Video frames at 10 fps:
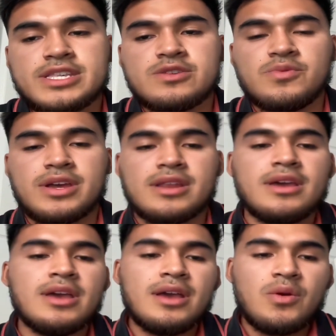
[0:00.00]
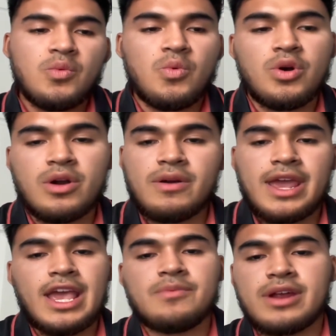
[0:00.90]
to it, were
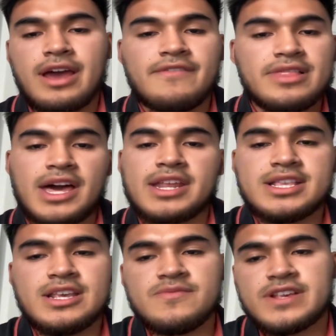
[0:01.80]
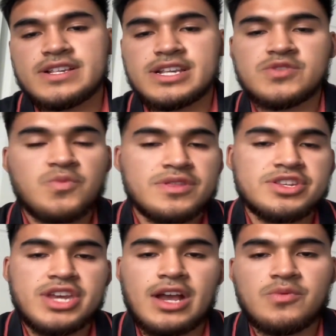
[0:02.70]
able to have a lot of team success where the
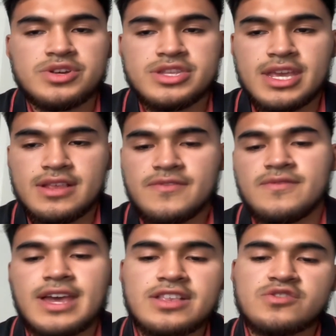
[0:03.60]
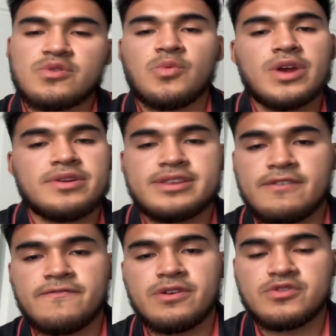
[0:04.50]
Jaguars didn't. So that's sort of where it
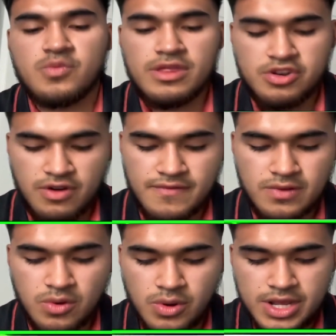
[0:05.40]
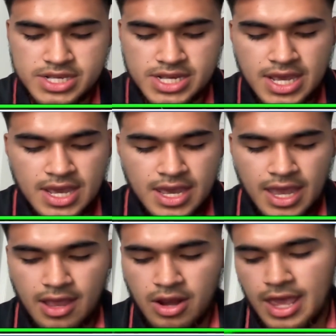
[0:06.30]
differs with Trevor Lawrence.
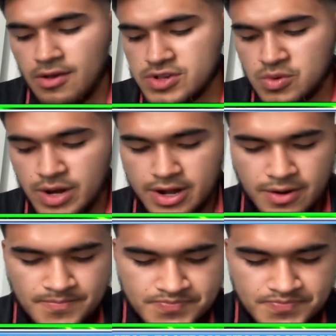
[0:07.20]
And elsewhere,